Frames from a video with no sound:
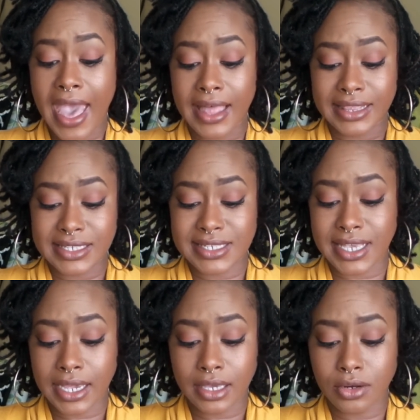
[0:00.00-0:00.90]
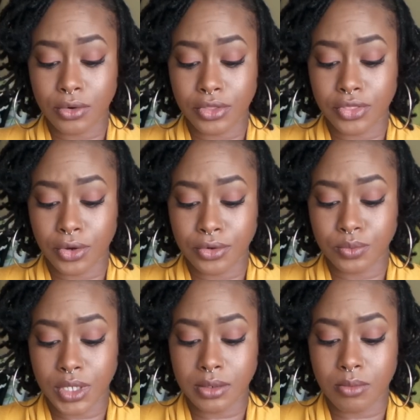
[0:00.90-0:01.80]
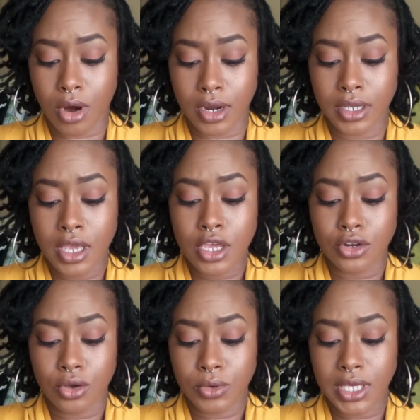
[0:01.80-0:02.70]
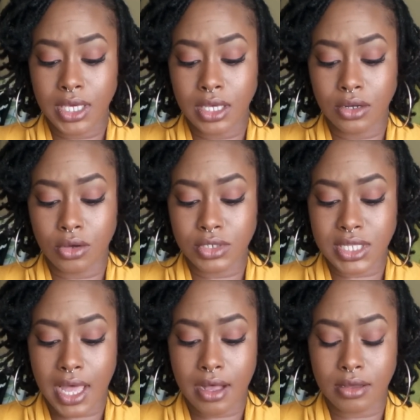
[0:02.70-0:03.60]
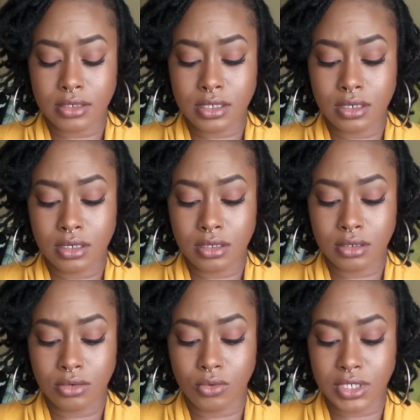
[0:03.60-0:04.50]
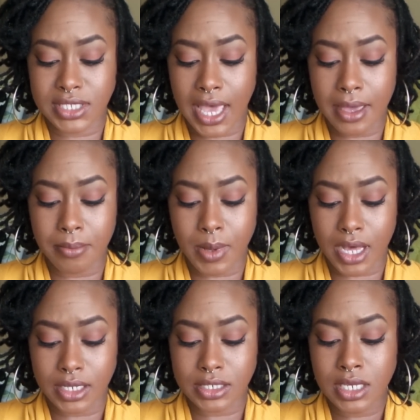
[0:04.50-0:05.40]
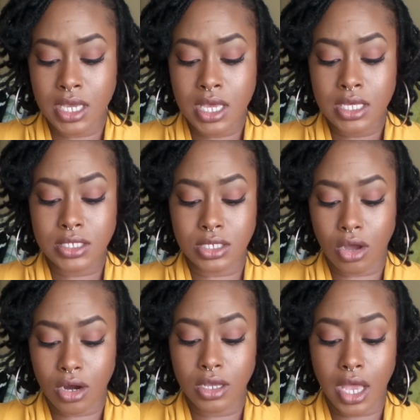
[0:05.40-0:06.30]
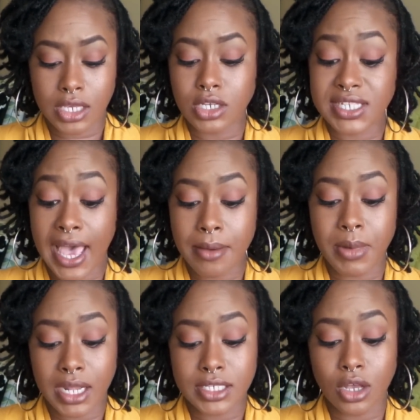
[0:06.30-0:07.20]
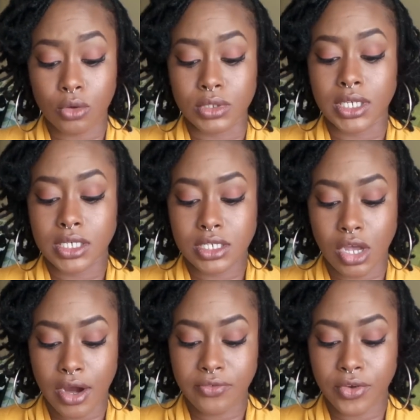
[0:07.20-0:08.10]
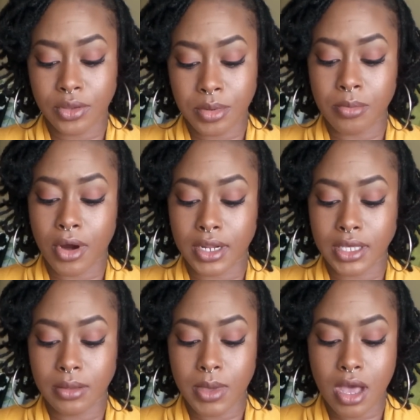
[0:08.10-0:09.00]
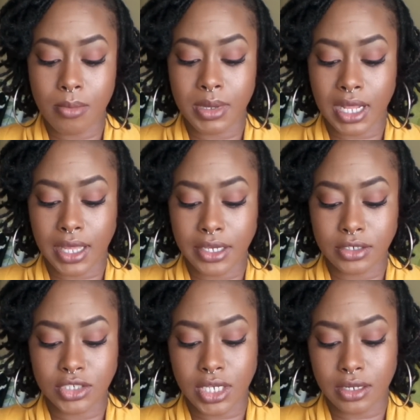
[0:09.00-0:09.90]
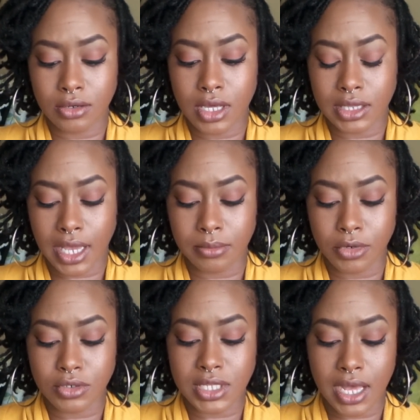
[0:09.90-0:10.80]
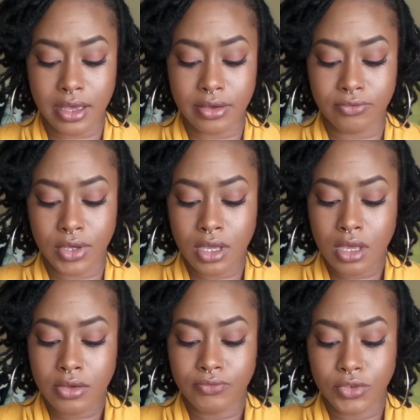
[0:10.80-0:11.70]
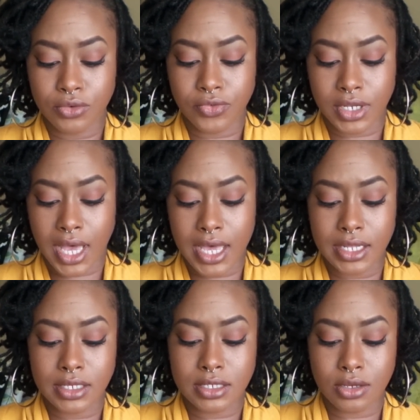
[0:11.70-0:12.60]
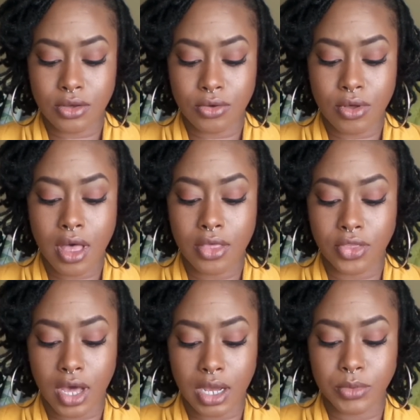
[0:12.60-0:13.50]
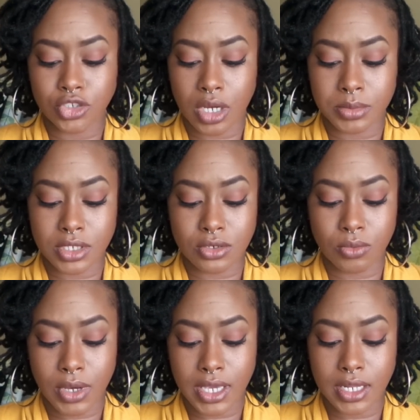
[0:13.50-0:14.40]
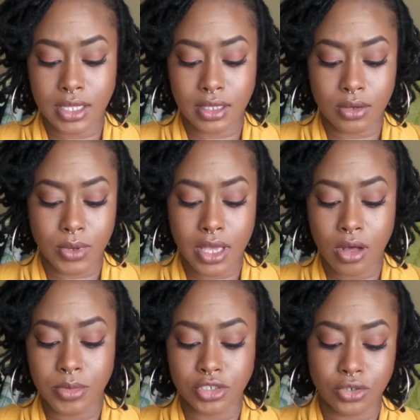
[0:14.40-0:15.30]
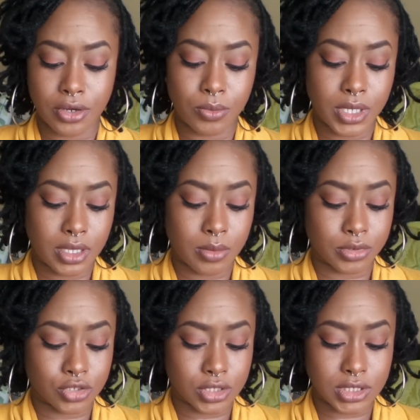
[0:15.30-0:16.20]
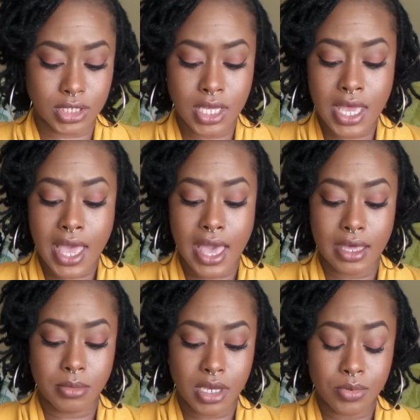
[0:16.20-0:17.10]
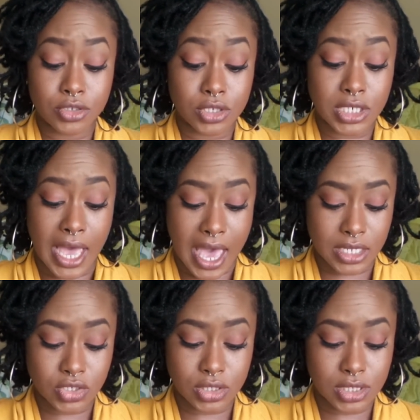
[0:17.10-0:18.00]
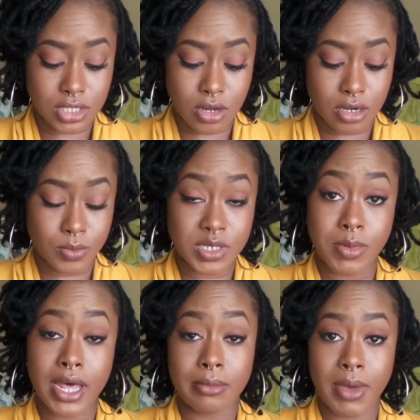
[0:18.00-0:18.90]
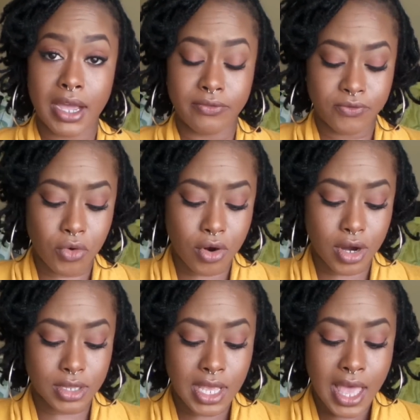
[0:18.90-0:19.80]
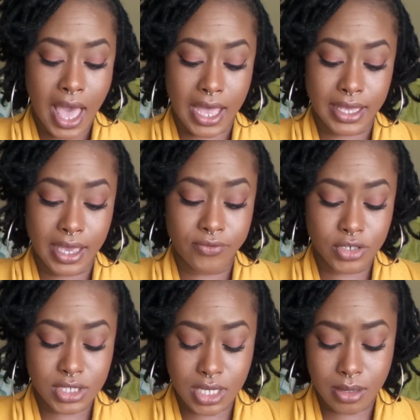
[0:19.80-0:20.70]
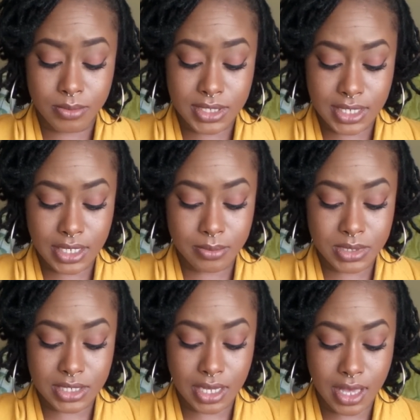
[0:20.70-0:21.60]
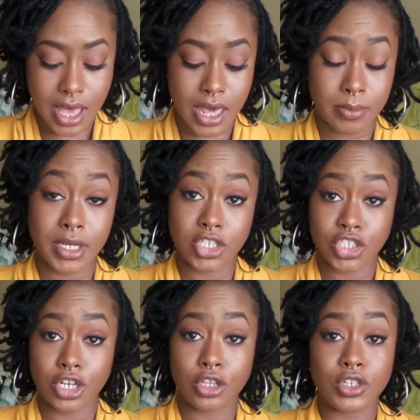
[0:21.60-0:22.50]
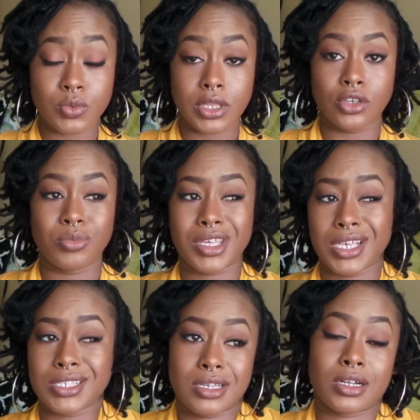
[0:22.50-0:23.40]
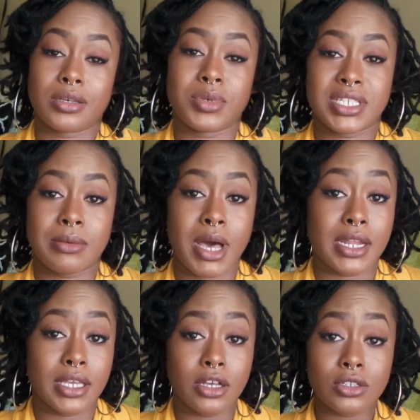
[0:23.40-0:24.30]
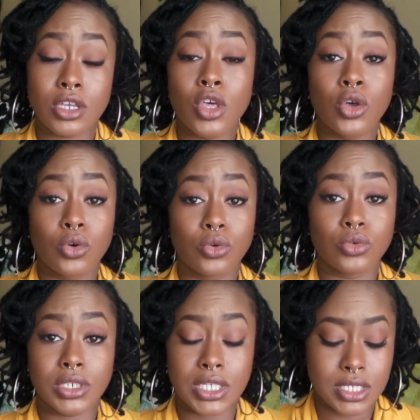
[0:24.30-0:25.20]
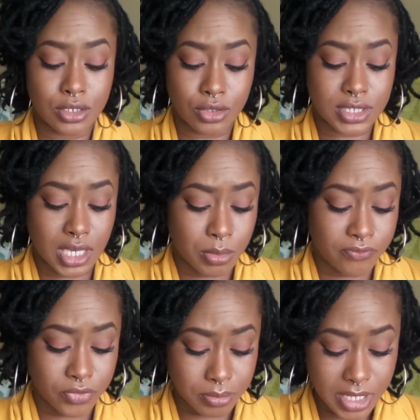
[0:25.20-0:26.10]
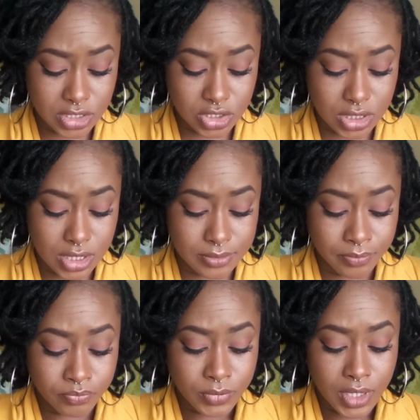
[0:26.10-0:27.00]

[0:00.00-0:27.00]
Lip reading: at the 2nd or 3rd week mark, no heat, no styles, or satin bonnets. Satin bonnets only. Sorry for the bombarded email, but I like your channel. Unlike most I've viewed for guidance, so thought I would drop this your way. Anything would help. Enjoy your weekend, Patricia. And me and Patricia actually started responding back and forth. I gave her some tips and I'm going to share those with you because there could be somebody else who needs to know the same information.